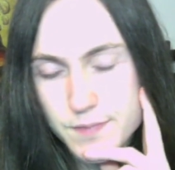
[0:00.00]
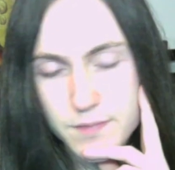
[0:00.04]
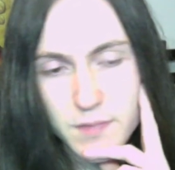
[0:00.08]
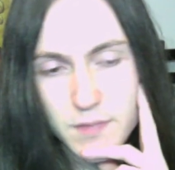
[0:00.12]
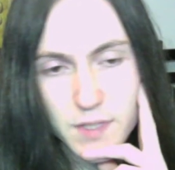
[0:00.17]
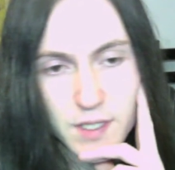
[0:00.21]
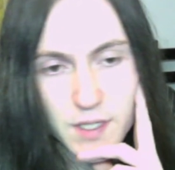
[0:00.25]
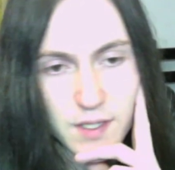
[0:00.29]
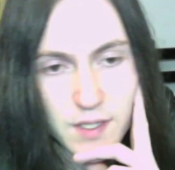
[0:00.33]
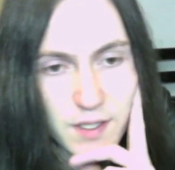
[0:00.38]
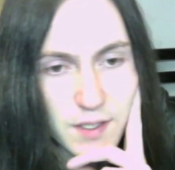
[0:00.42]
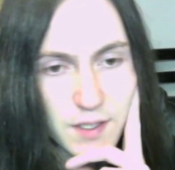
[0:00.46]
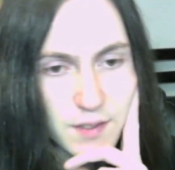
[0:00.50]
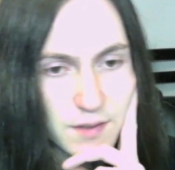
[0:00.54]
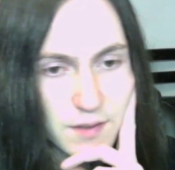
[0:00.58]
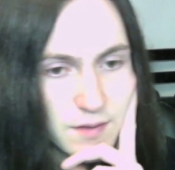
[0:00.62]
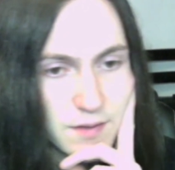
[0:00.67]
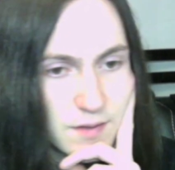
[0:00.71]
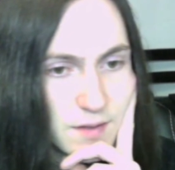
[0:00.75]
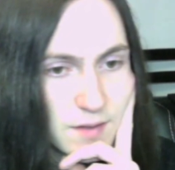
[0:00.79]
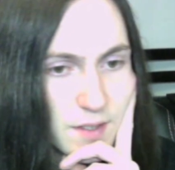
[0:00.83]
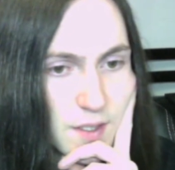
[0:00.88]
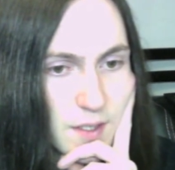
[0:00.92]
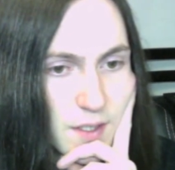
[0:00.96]
I think.
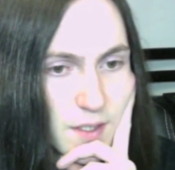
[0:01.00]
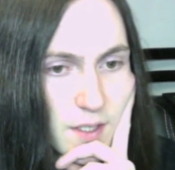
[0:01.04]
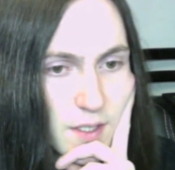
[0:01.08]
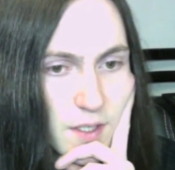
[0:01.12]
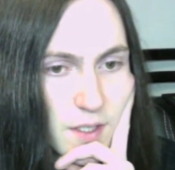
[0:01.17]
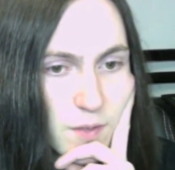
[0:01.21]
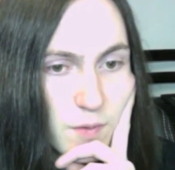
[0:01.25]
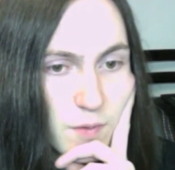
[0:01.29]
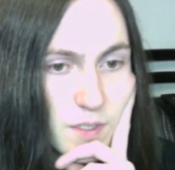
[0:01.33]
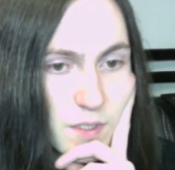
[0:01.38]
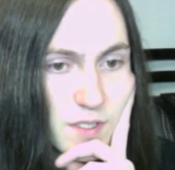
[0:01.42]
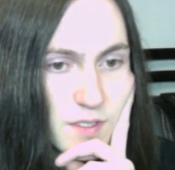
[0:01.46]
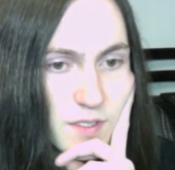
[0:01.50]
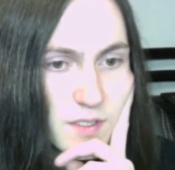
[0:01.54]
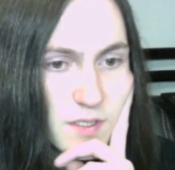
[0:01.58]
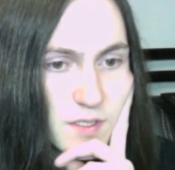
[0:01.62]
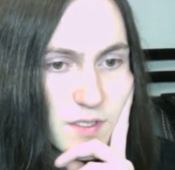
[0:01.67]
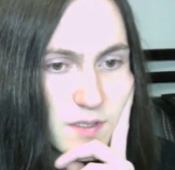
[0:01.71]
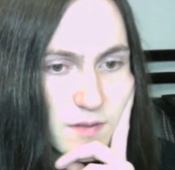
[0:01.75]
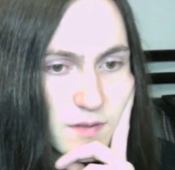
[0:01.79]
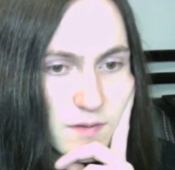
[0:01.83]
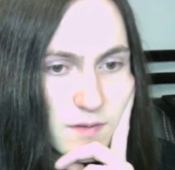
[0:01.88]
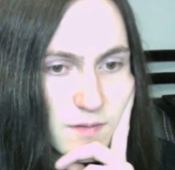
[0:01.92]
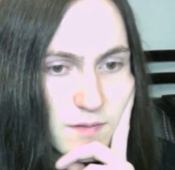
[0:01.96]
When's
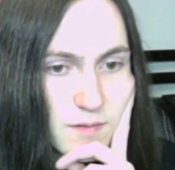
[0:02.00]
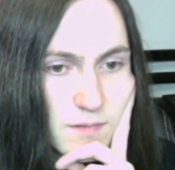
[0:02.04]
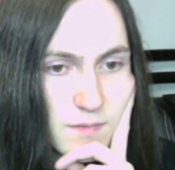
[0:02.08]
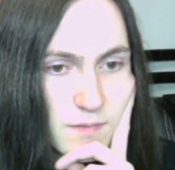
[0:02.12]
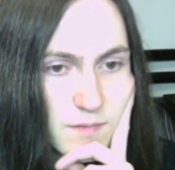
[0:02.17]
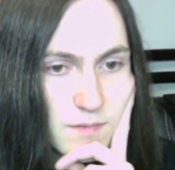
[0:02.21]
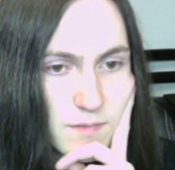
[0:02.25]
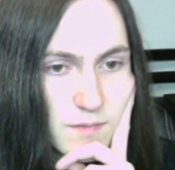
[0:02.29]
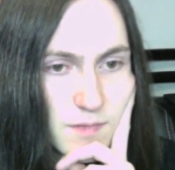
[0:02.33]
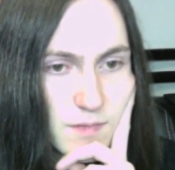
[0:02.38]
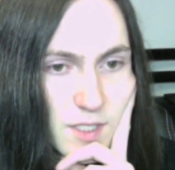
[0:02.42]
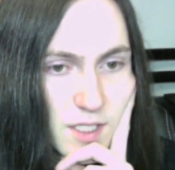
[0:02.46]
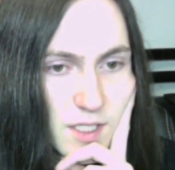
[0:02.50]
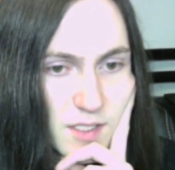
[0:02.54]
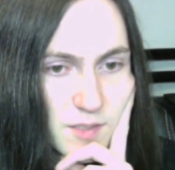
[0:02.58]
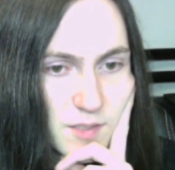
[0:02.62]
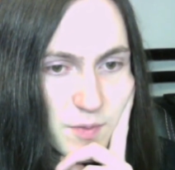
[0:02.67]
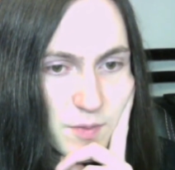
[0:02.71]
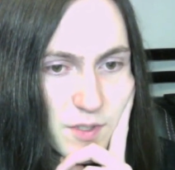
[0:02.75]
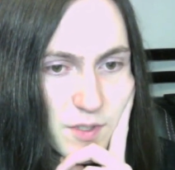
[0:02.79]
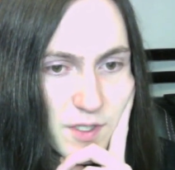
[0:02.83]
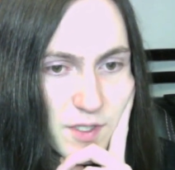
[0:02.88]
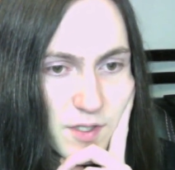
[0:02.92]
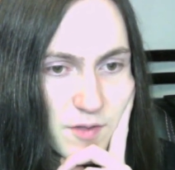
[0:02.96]
the next
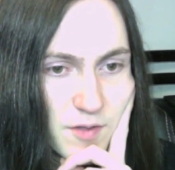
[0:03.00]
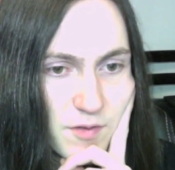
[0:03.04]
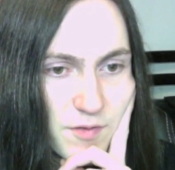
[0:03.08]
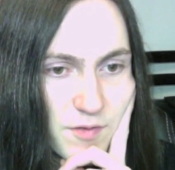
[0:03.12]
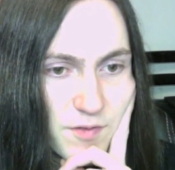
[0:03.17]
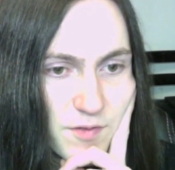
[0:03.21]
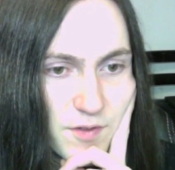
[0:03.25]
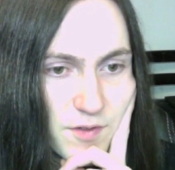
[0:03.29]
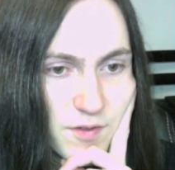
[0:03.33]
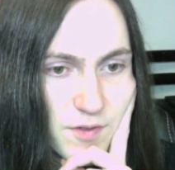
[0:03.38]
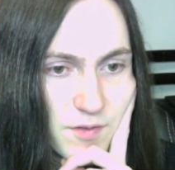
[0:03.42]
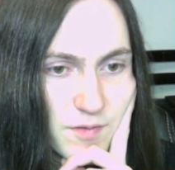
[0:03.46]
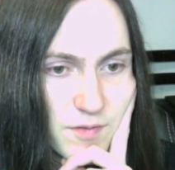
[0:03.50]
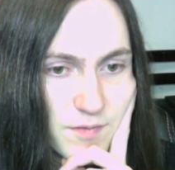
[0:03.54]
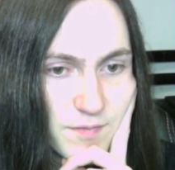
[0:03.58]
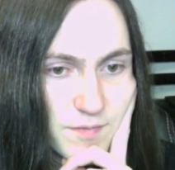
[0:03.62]
Plinkett review?